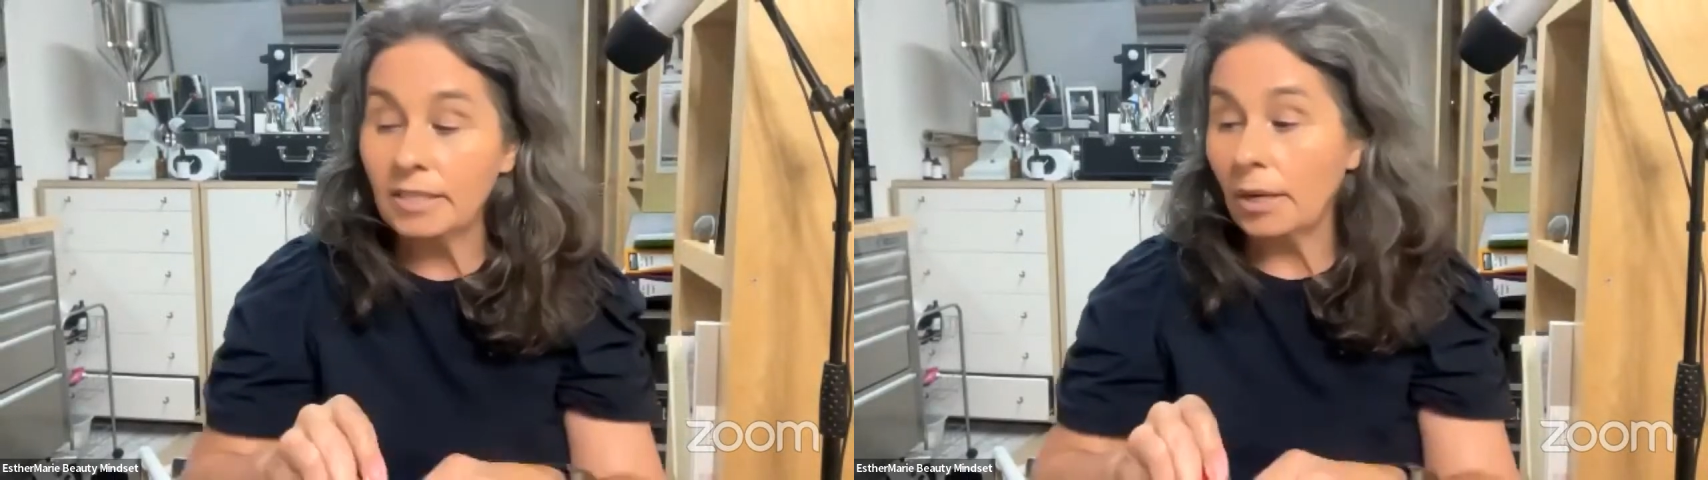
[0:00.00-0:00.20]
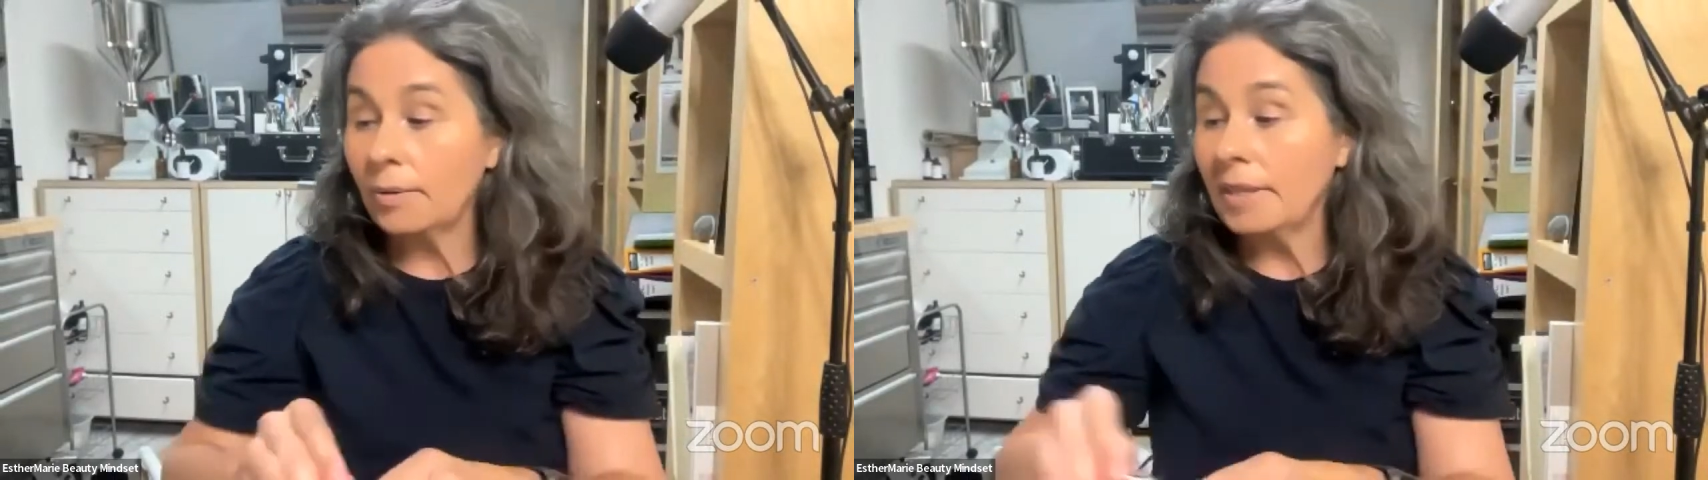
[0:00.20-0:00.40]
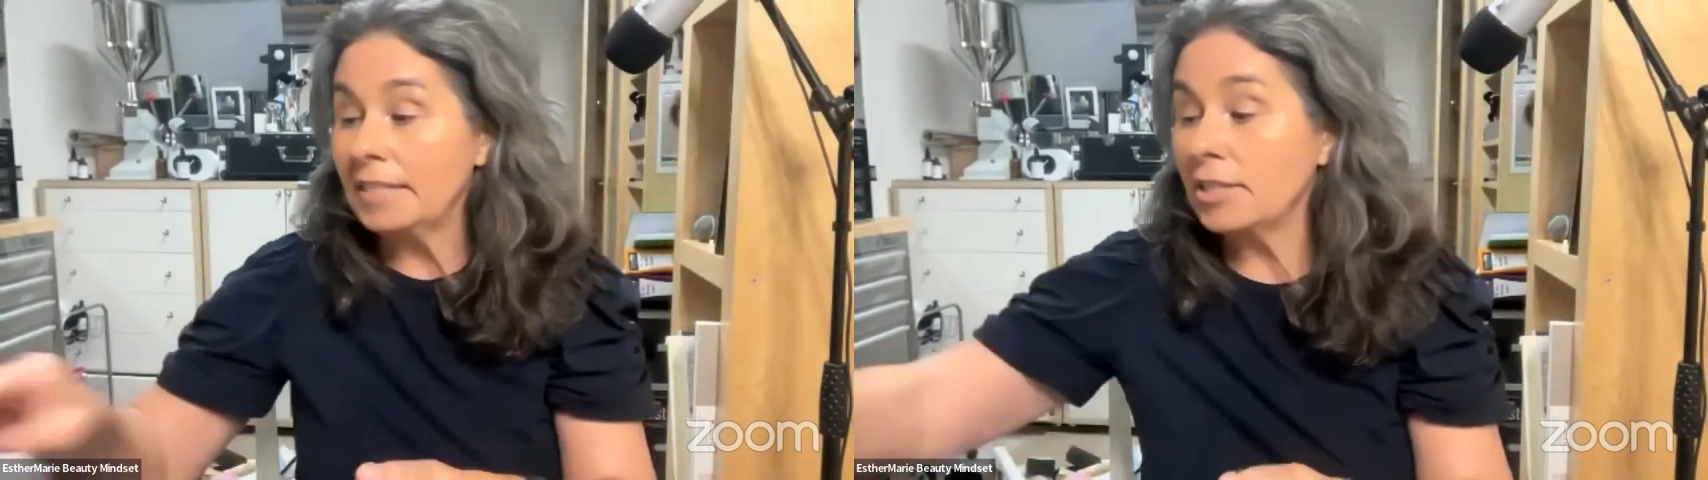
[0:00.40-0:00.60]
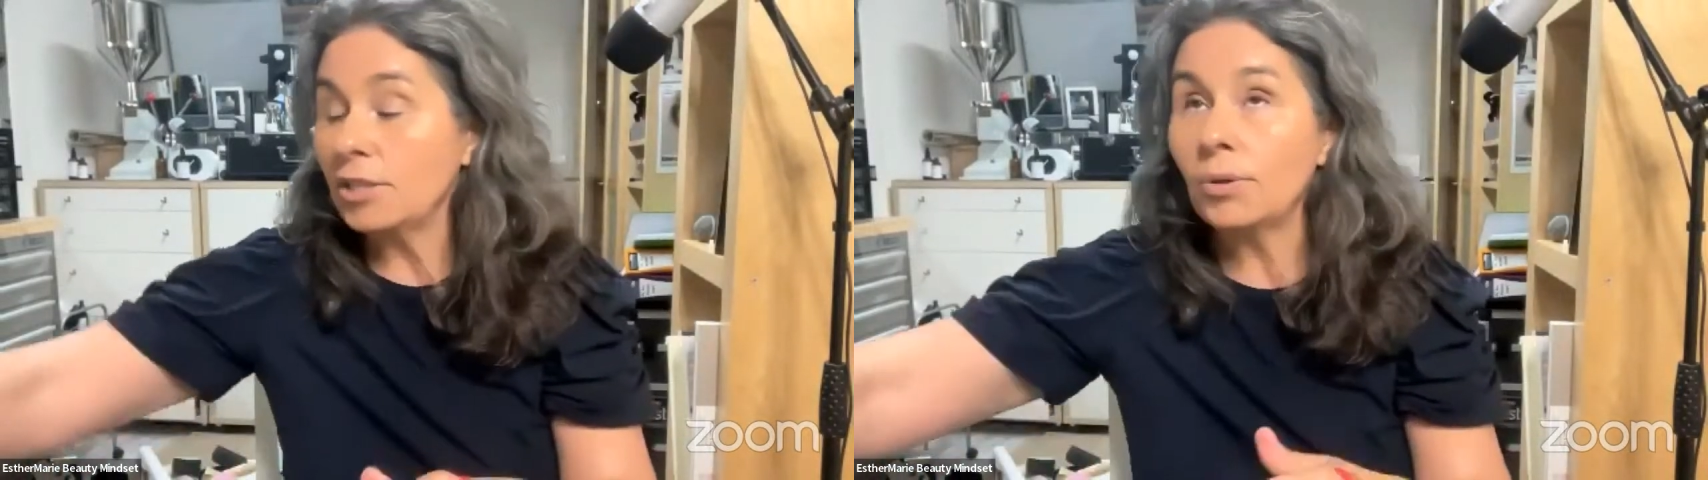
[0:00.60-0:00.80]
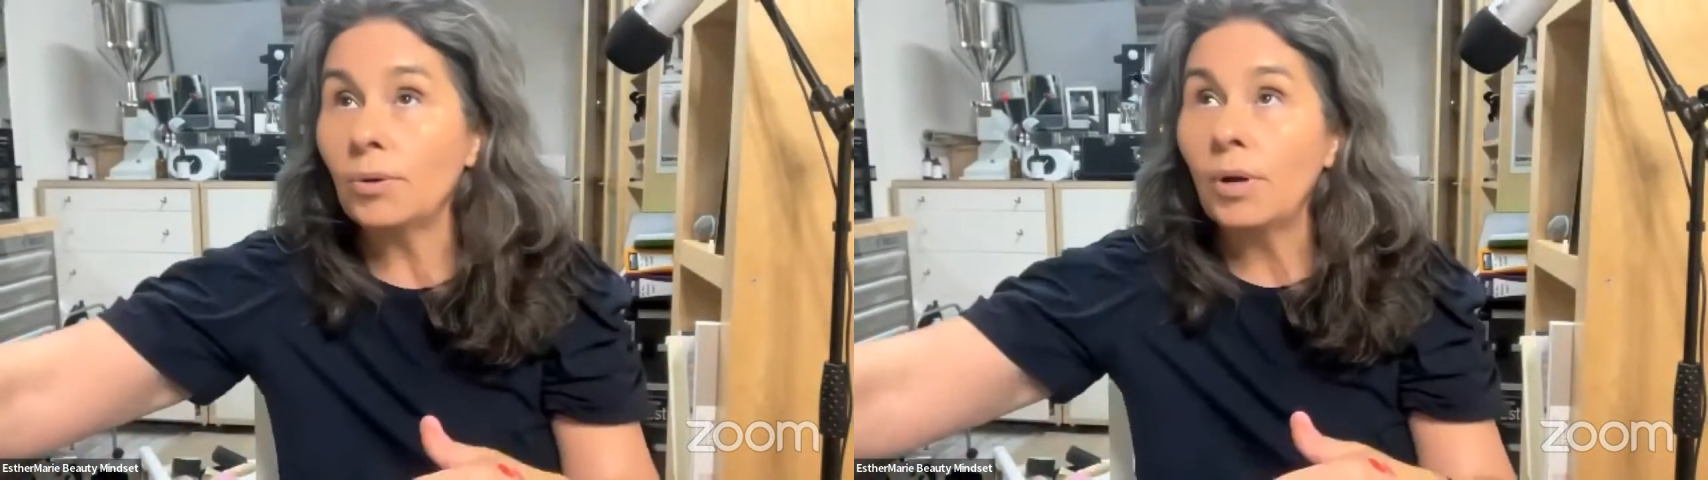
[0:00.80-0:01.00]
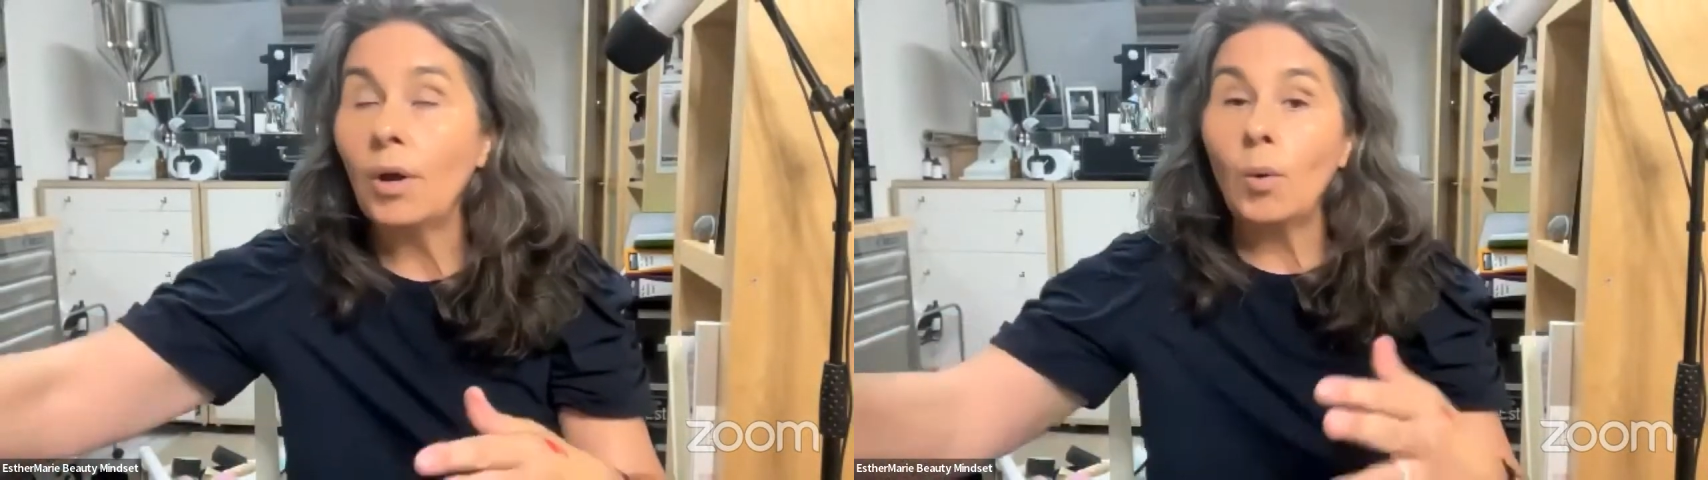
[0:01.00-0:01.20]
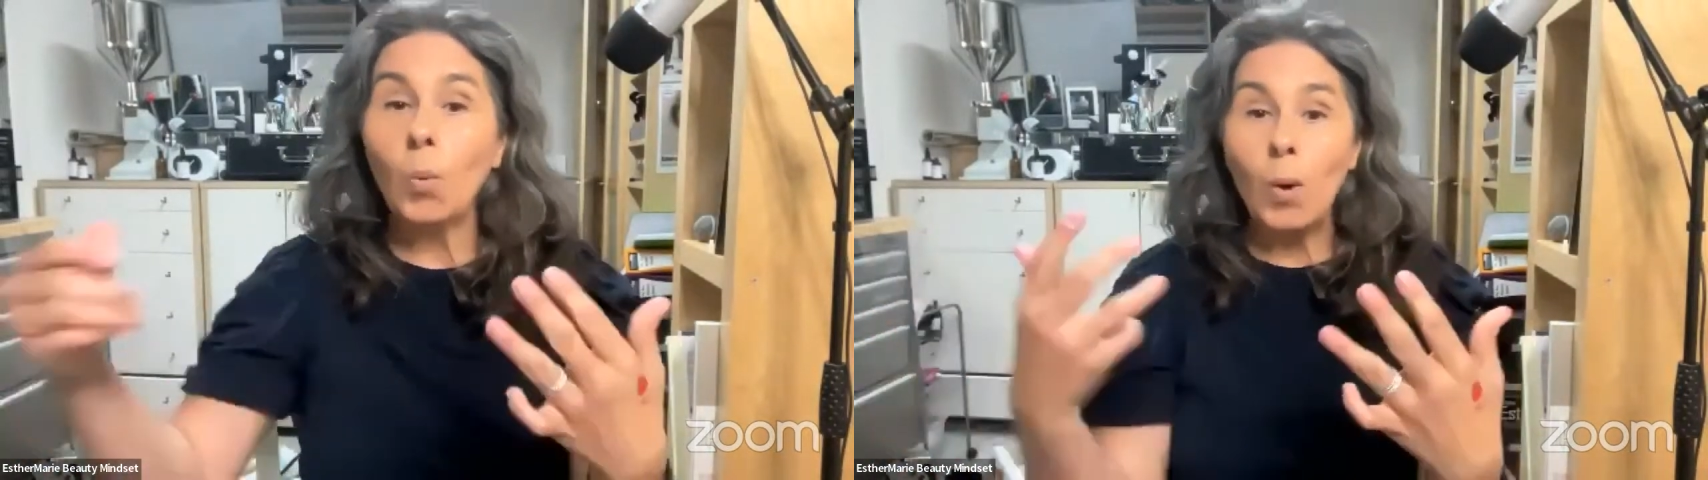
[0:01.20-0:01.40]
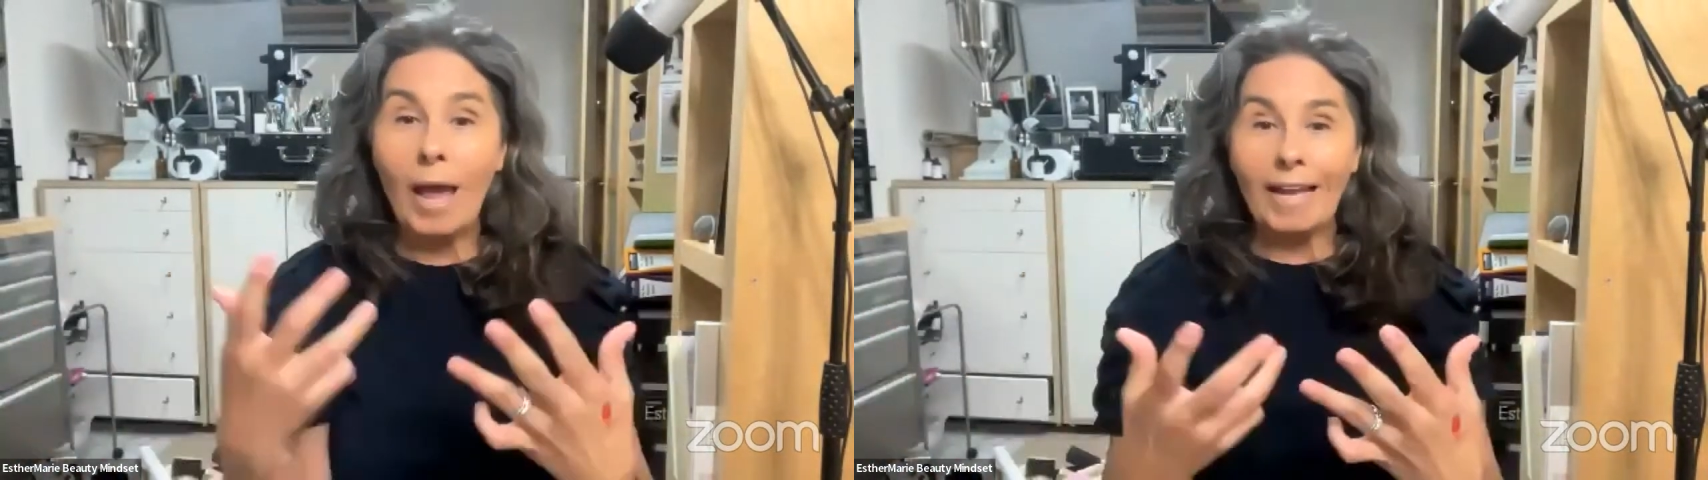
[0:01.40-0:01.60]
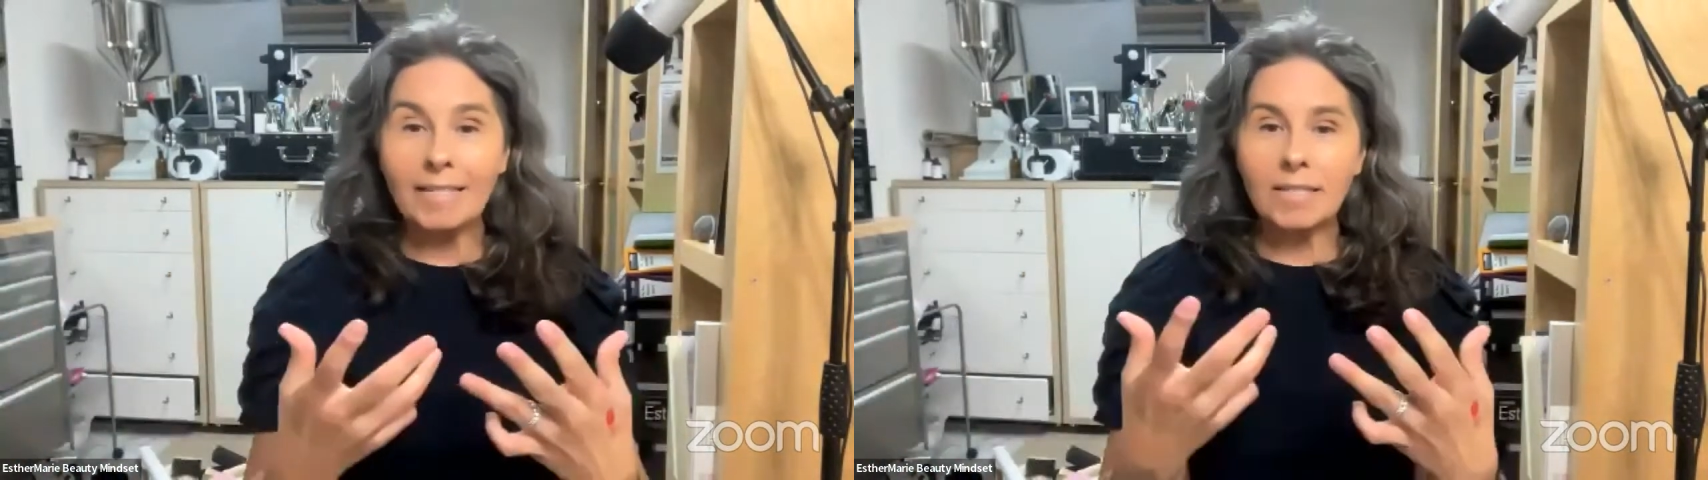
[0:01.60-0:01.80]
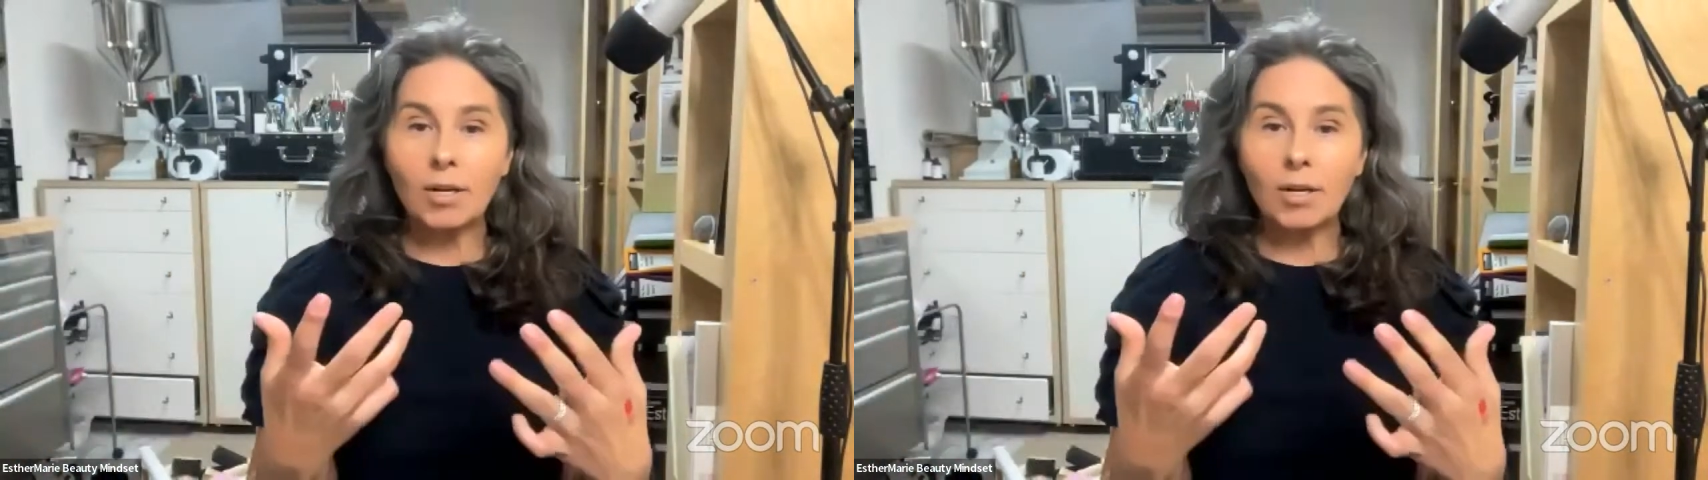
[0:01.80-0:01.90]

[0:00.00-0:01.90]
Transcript: So this is your wet